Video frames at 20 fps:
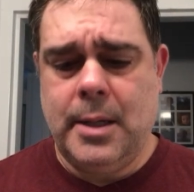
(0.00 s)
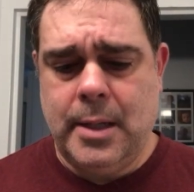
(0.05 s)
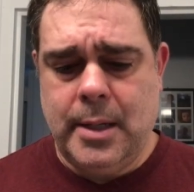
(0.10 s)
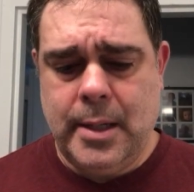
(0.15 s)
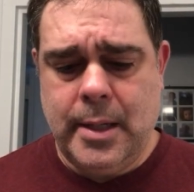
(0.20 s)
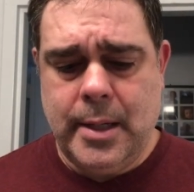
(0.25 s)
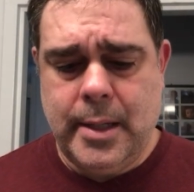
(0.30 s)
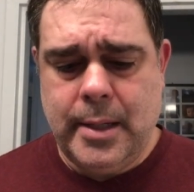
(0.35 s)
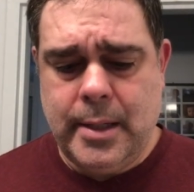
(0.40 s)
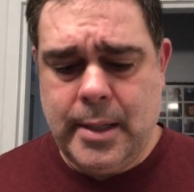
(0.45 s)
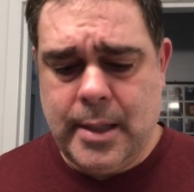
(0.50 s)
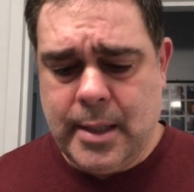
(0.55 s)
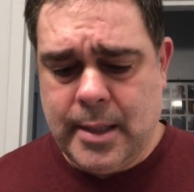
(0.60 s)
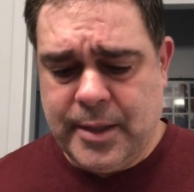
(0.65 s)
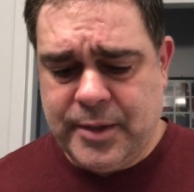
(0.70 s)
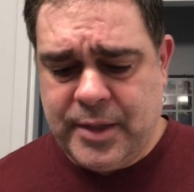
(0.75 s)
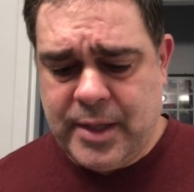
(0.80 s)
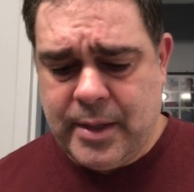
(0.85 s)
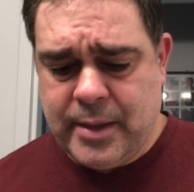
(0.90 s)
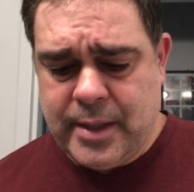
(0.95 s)
and
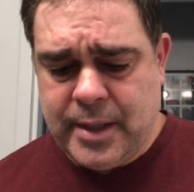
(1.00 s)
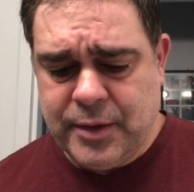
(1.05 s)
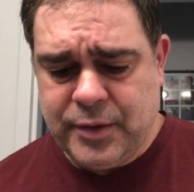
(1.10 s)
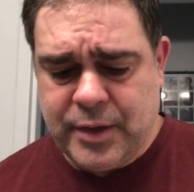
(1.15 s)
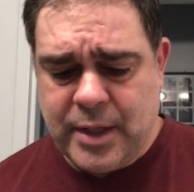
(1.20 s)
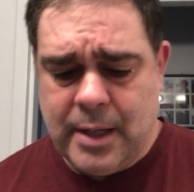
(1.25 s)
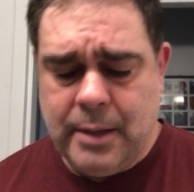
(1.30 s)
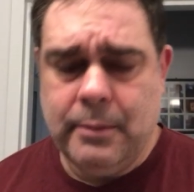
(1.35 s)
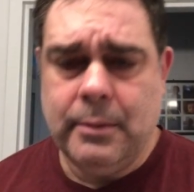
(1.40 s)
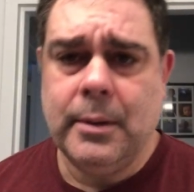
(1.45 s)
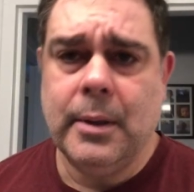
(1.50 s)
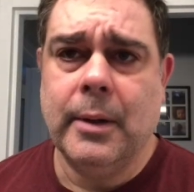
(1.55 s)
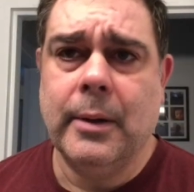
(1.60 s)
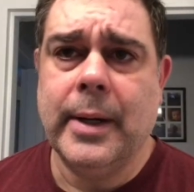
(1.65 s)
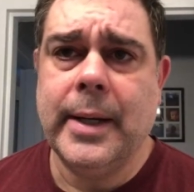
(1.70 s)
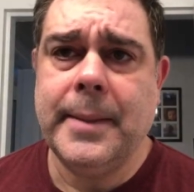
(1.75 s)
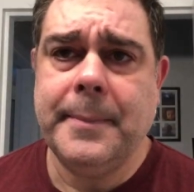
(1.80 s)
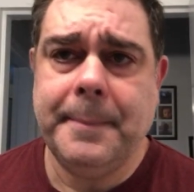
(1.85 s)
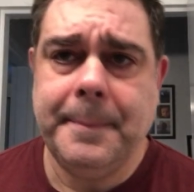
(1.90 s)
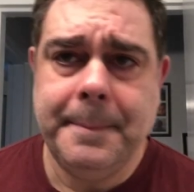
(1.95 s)
let's see how things go. All
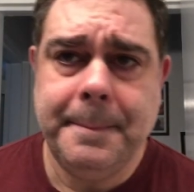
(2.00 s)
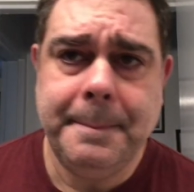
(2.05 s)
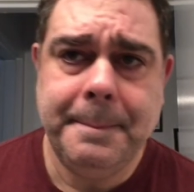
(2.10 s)
right.